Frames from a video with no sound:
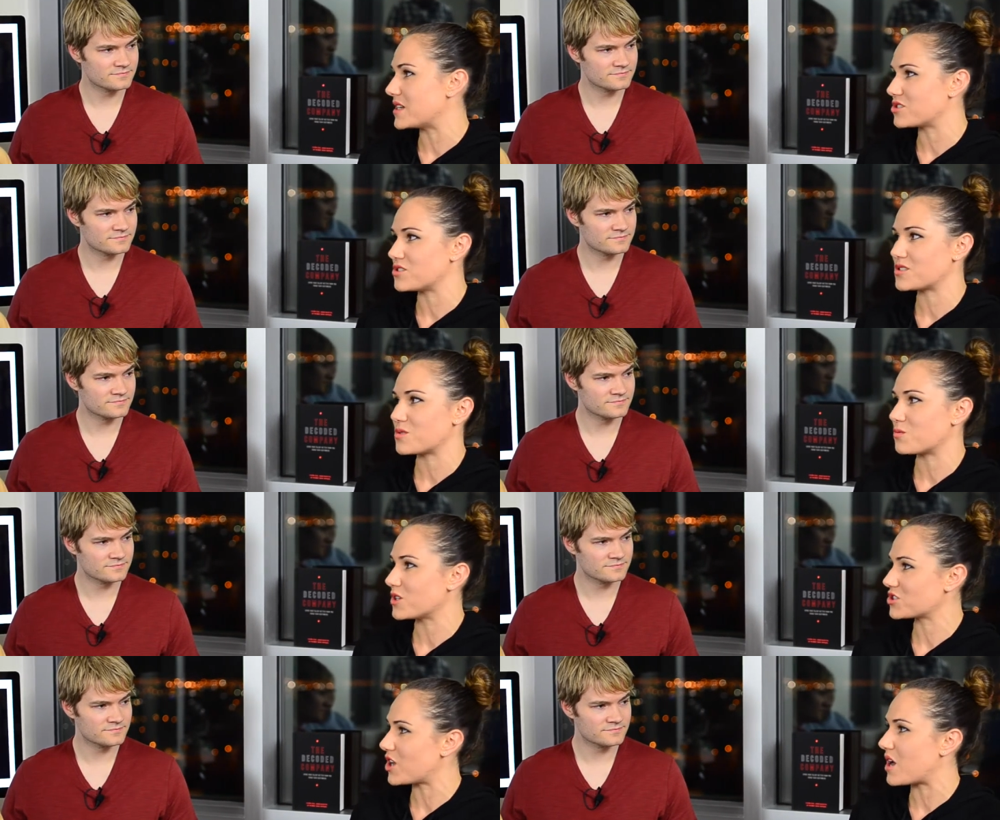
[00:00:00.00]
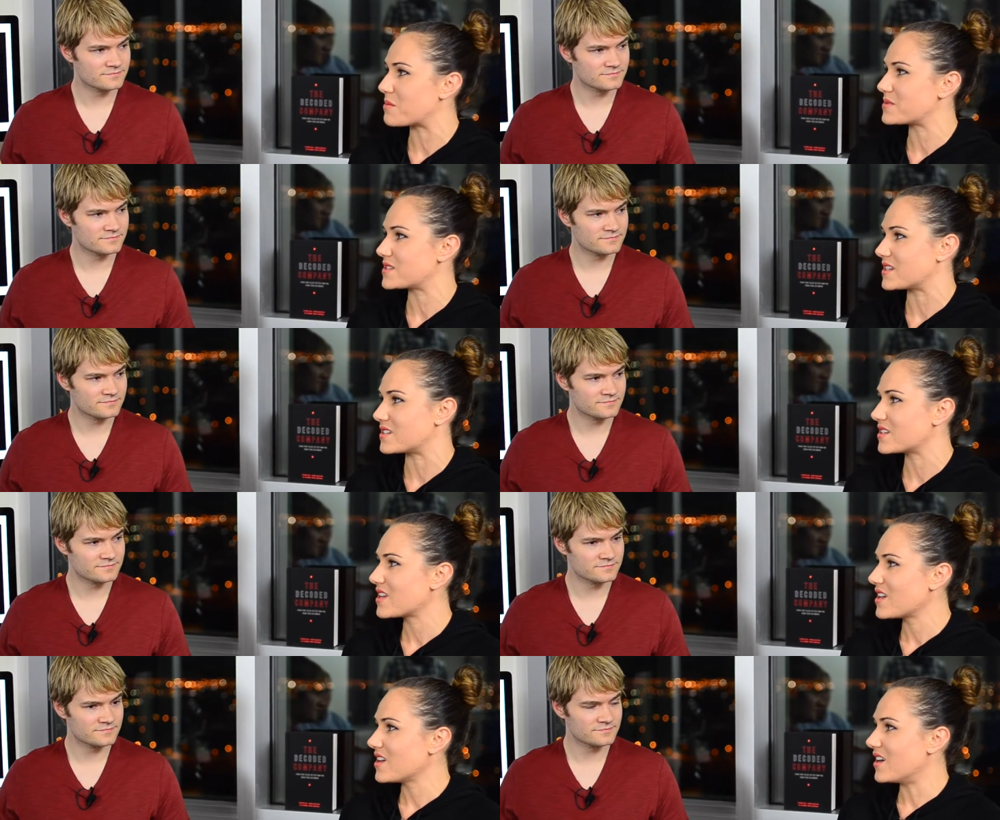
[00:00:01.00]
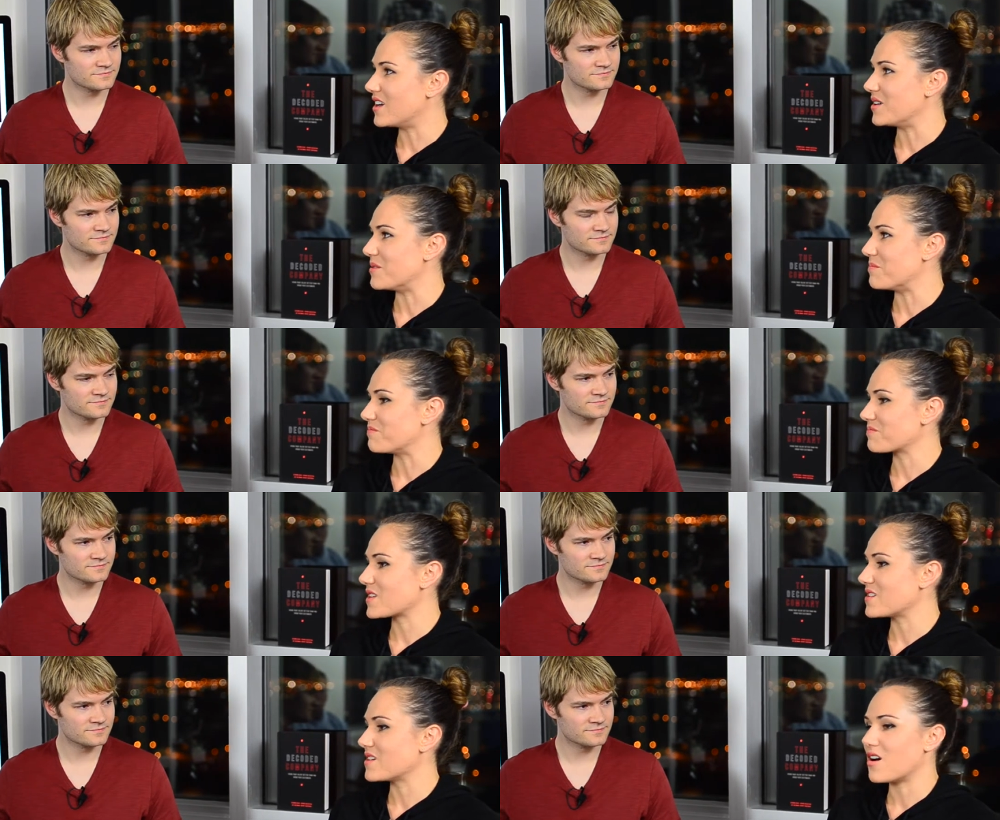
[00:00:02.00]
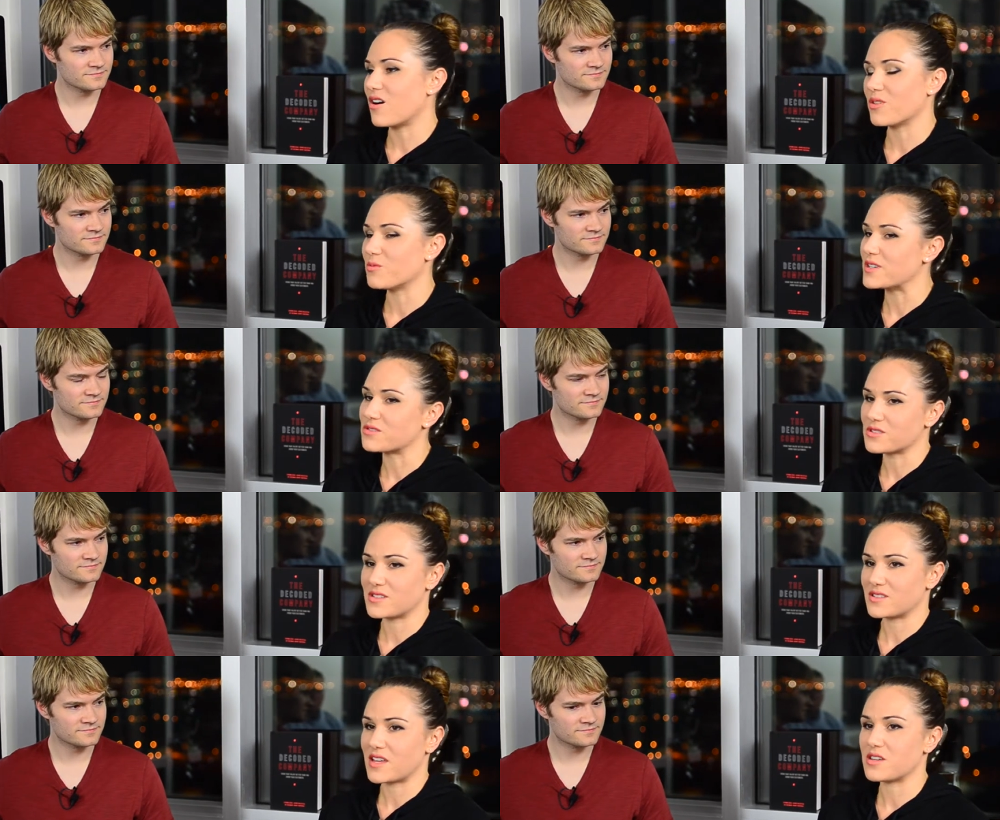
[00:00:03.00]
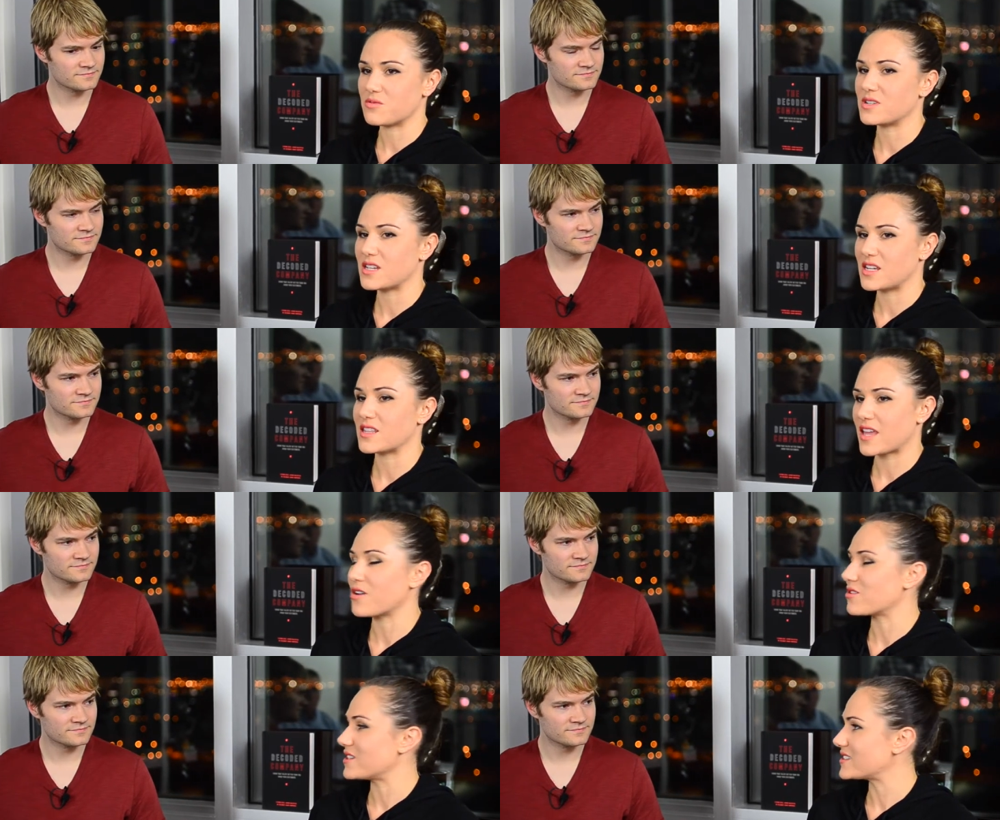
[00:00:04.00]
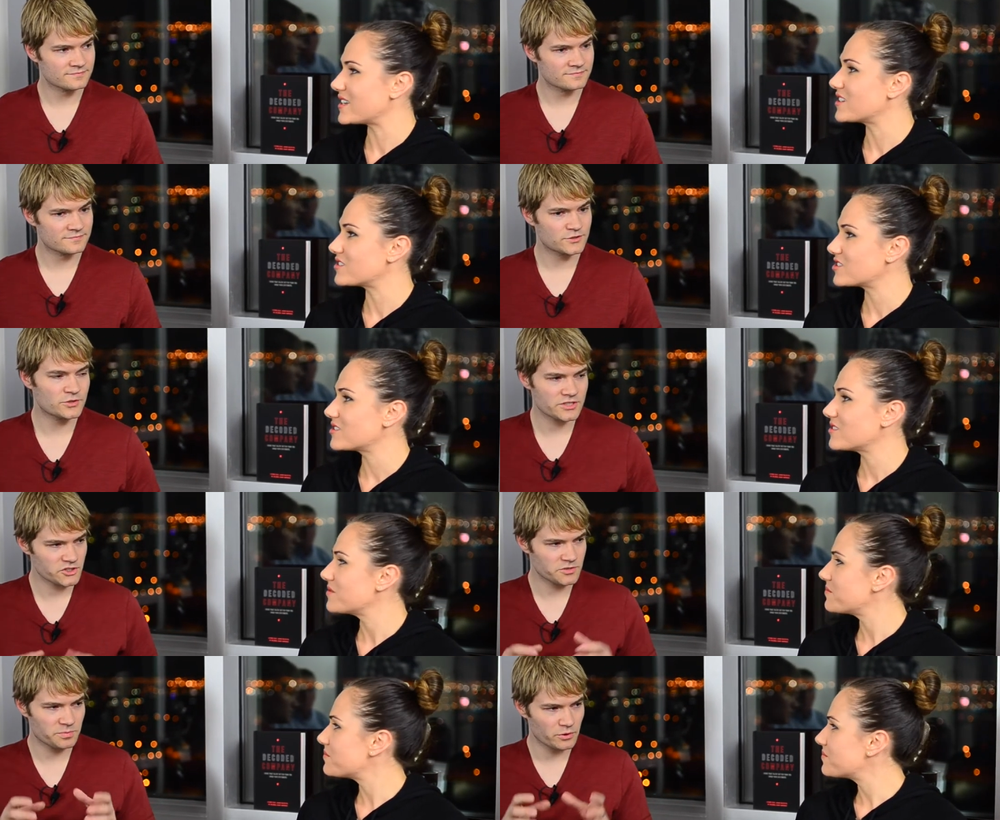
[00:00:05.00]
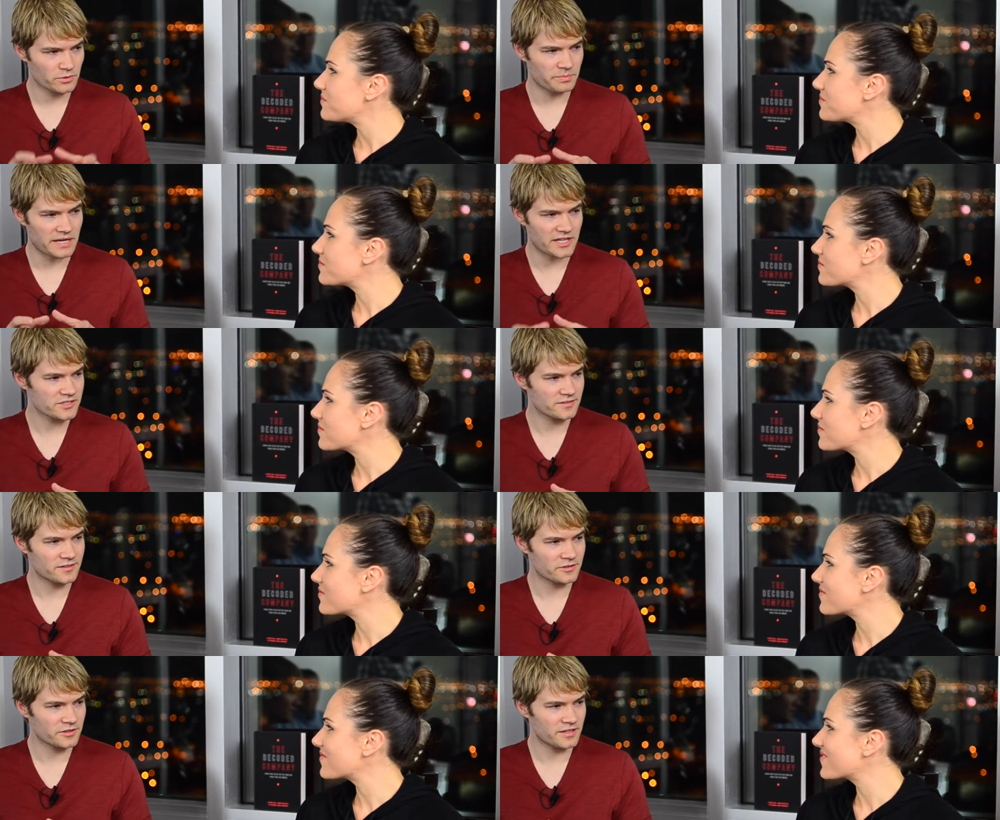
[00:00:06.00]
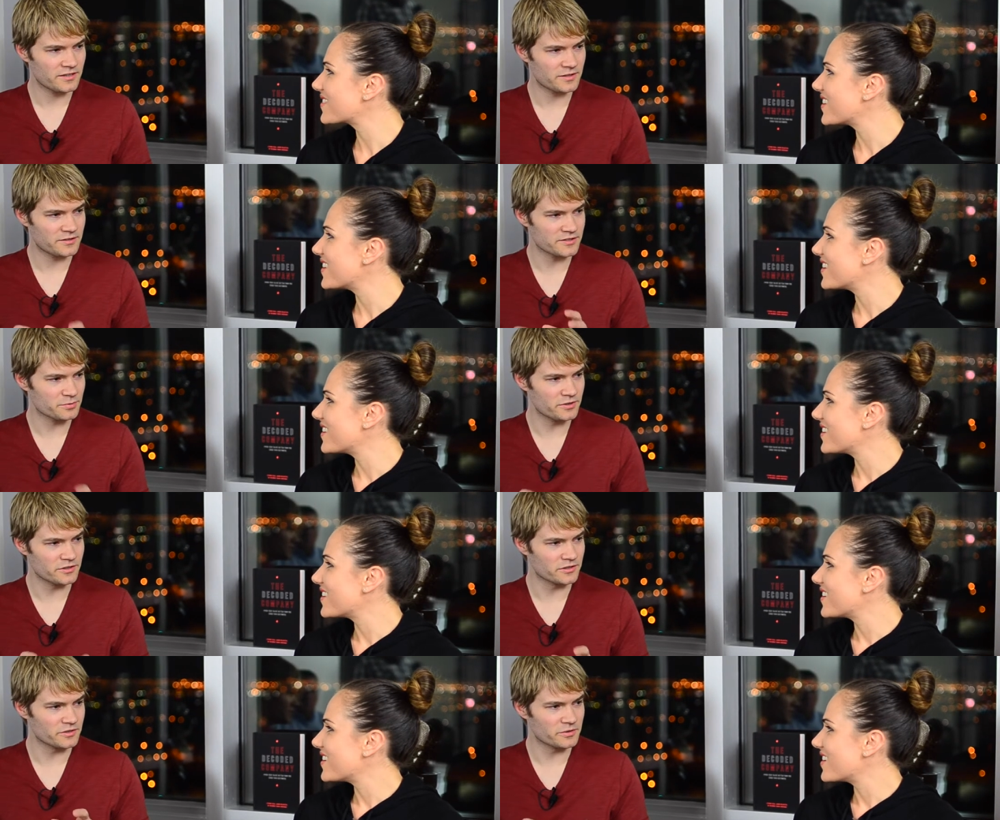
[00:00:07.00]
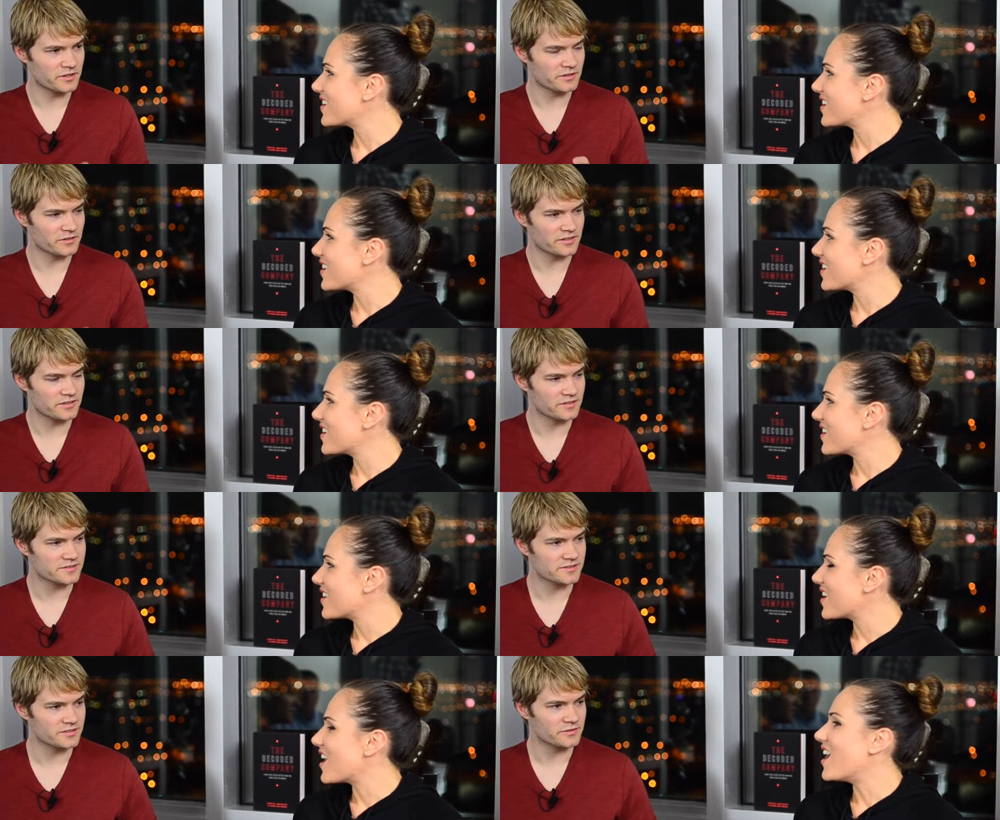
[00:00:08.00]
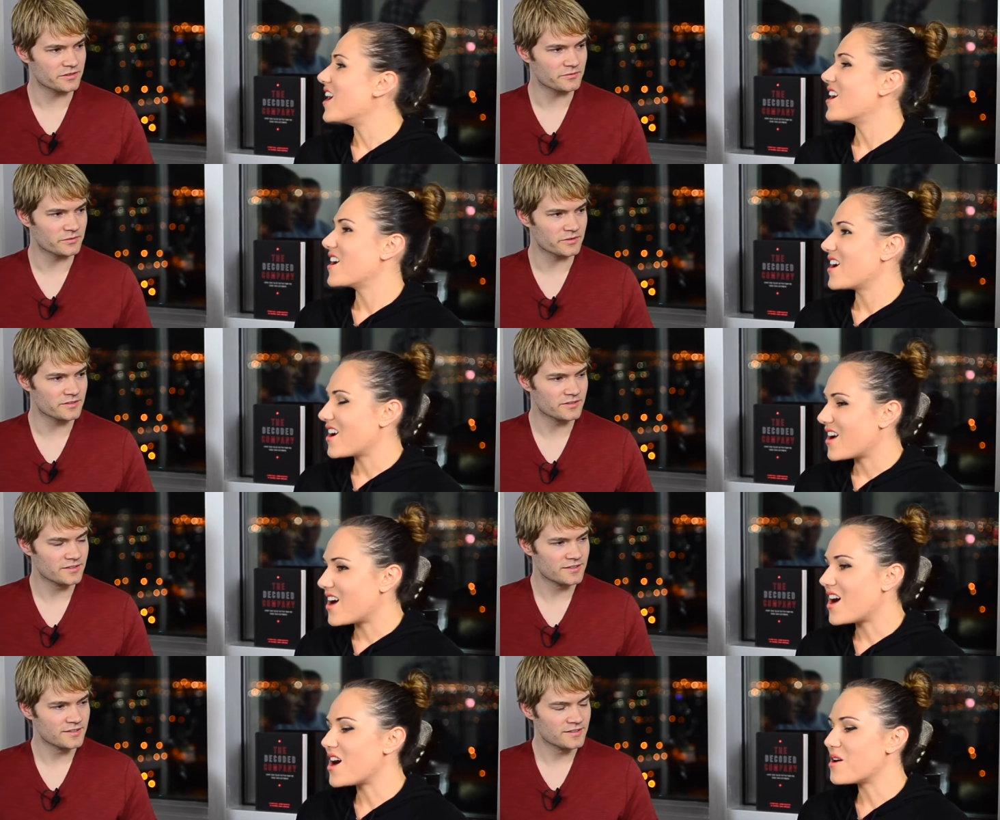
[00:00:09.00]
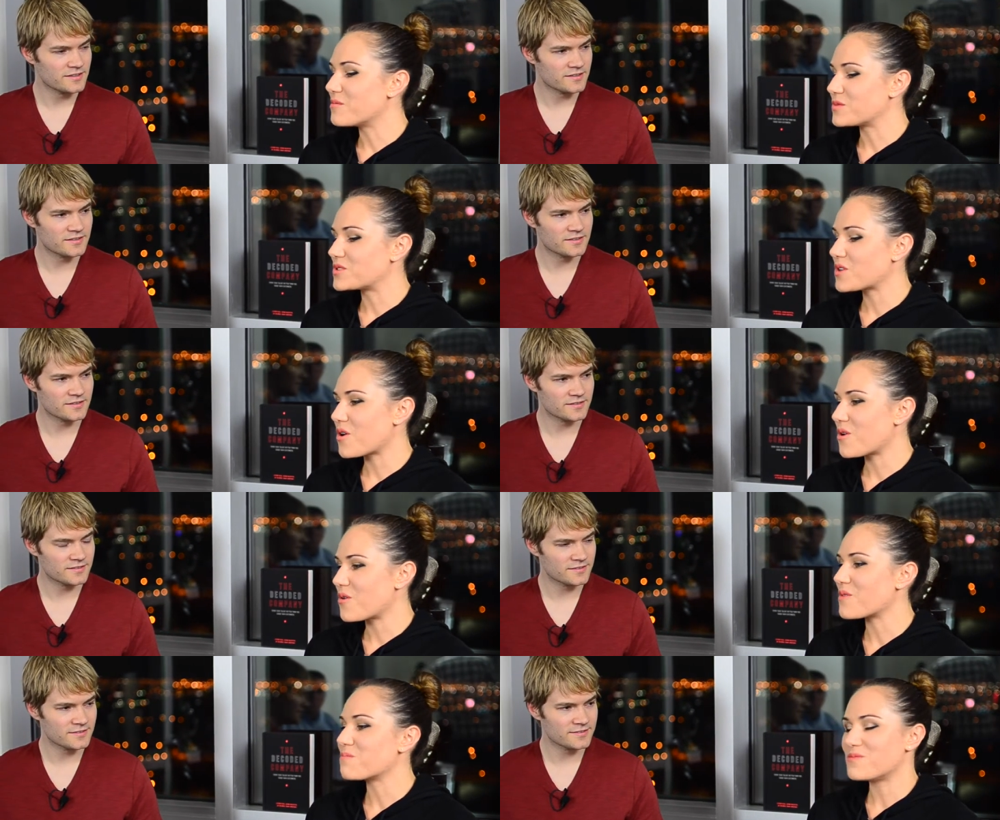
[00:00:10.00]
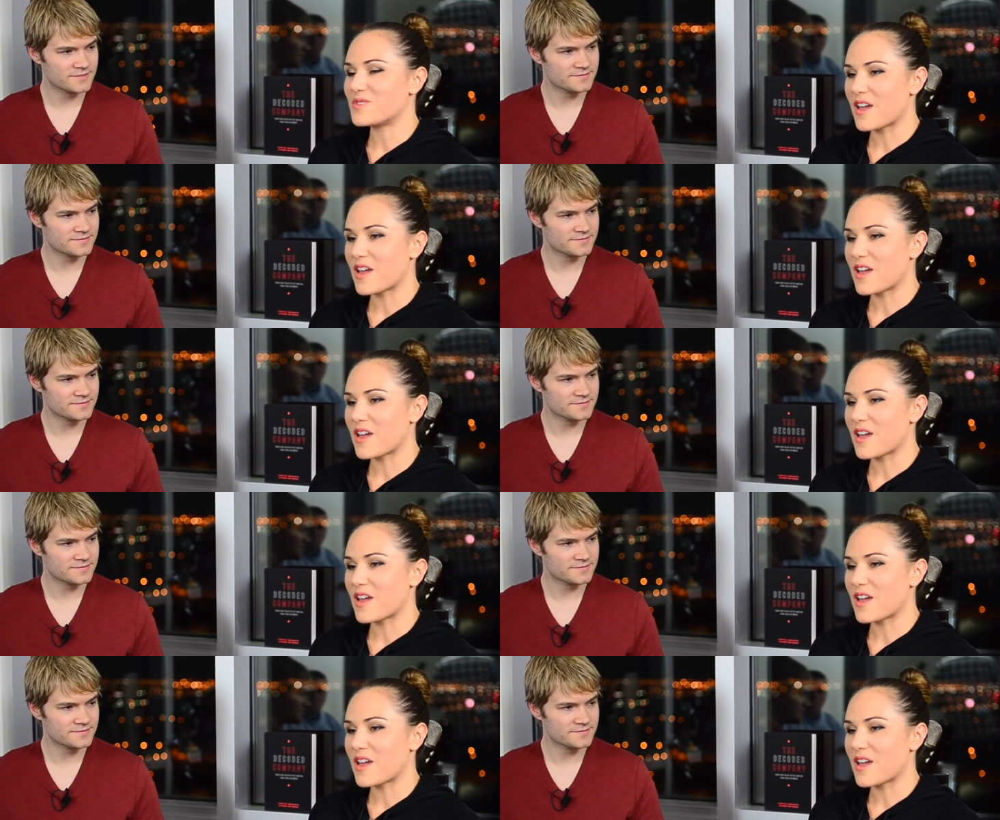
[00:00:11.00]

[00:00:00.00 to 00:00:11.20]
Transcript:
Speaker 1: to mentors and workshops and um, all the resources that you would need in that early stage.
Speaker 2: So is this just pure passion that you're looking at at this point, or what are the criteria that you're
Speaker 1: looking mm-hmm. for? Um, so